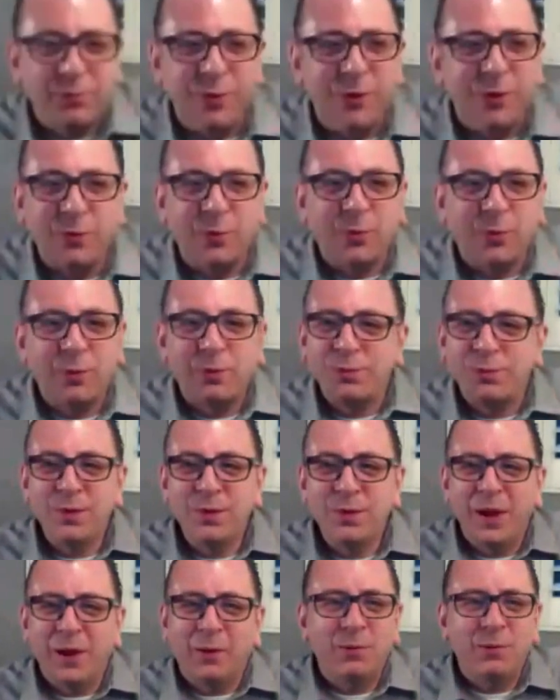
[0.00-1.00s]
for,
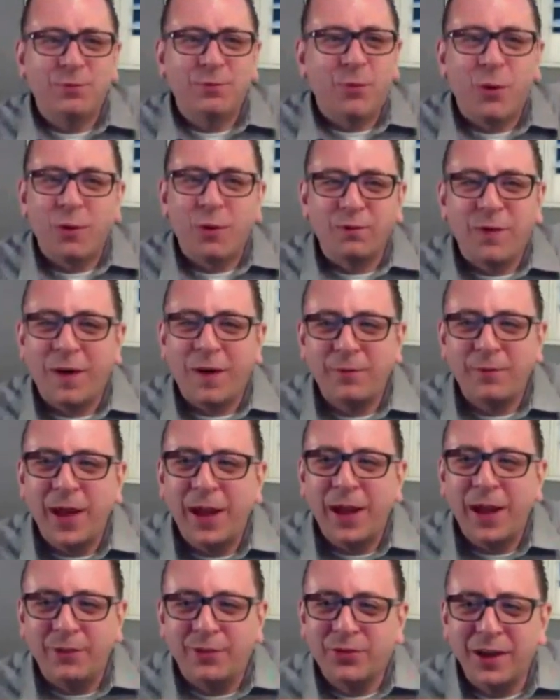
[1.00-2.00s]
you know, 4 or 5
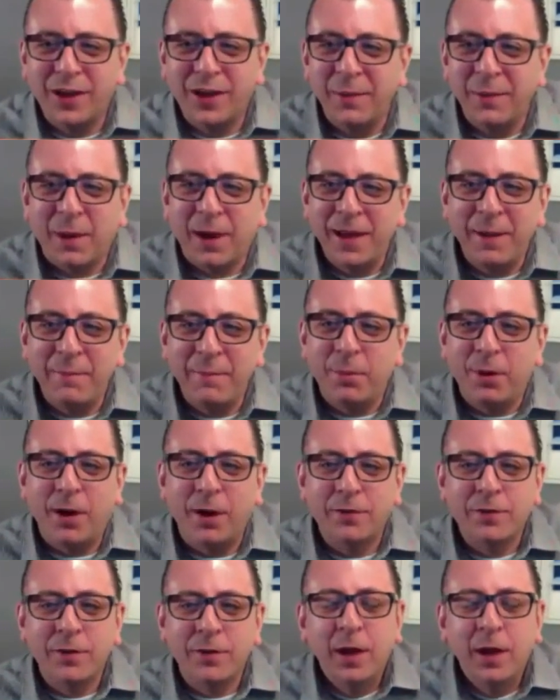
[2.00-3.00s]
days sitting in my
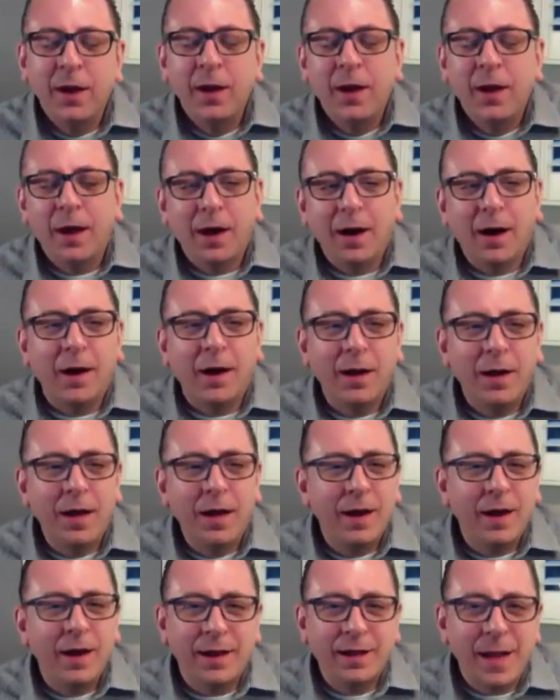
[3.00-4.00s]
inbox.
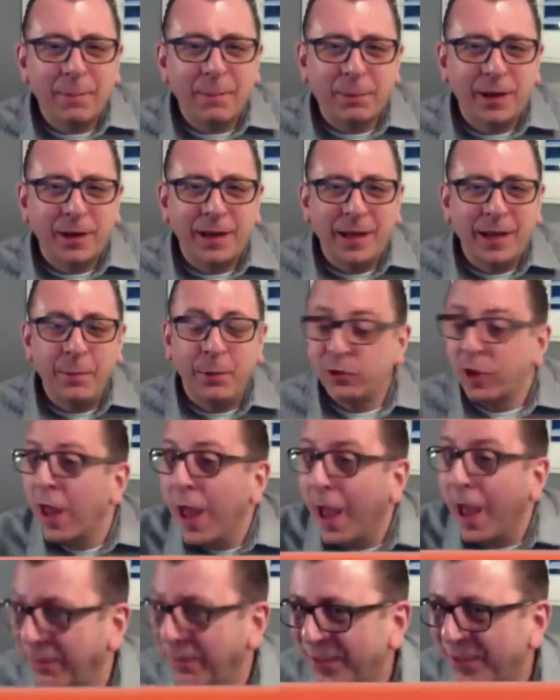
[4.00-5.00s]
And I kept getting emails.
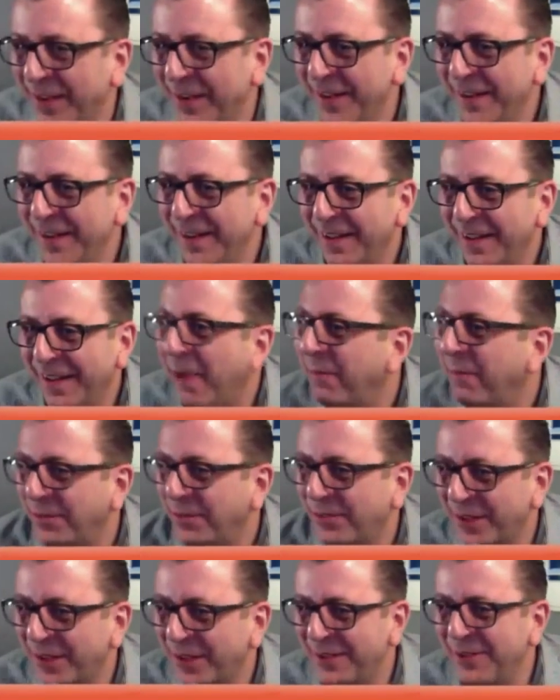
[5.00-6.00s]
Have you seen it? Have
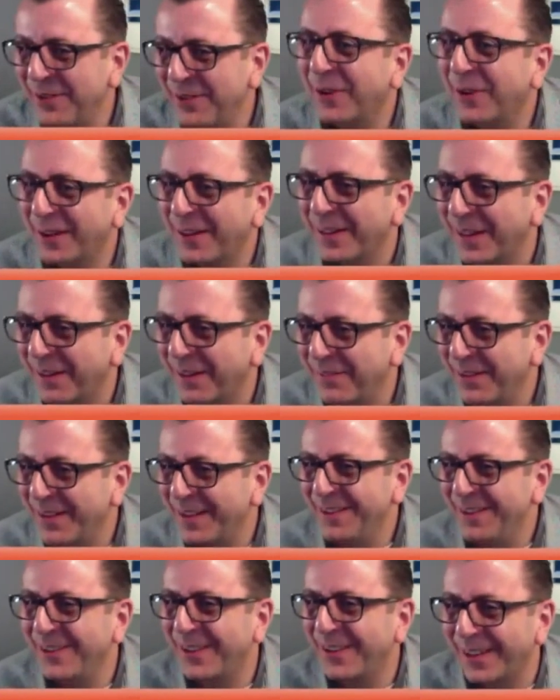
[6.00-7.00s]
you seen it? You're going to love it.
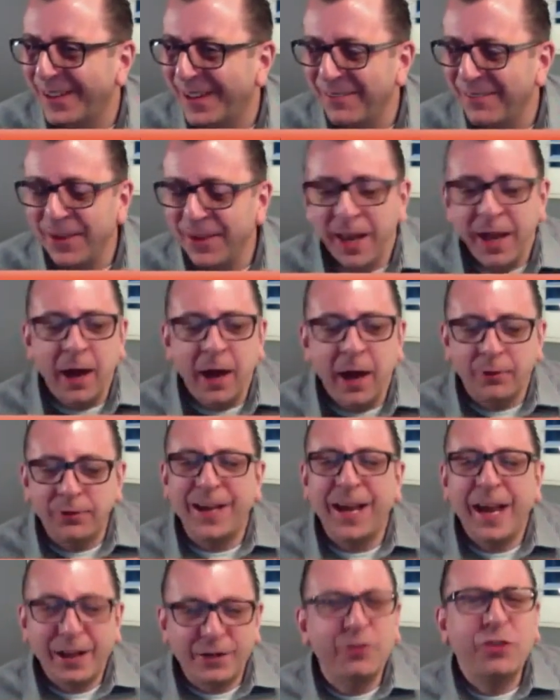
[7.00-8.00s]
You're going to love it. I was like,
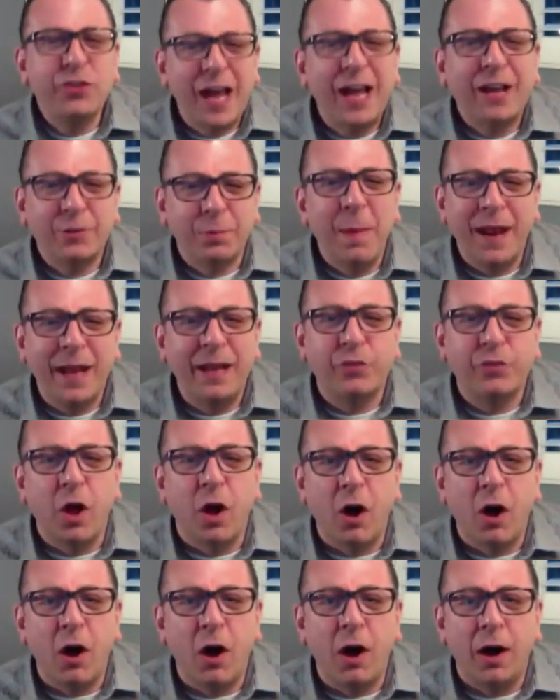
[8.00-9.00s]
it's 6 minutes
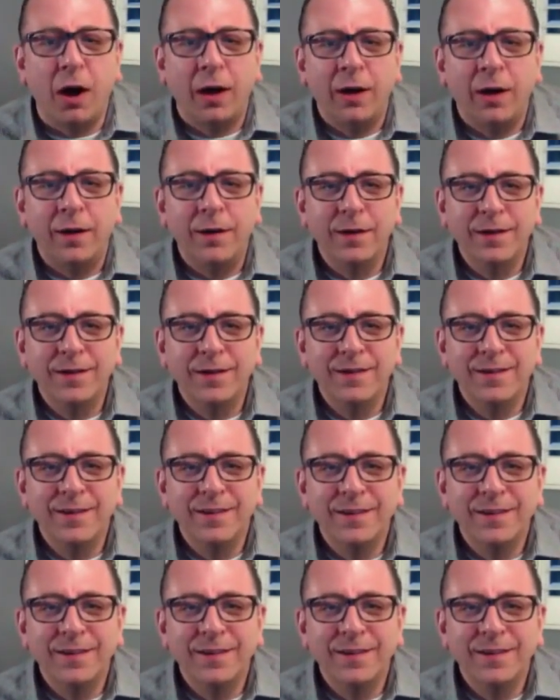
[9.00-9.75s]
long. I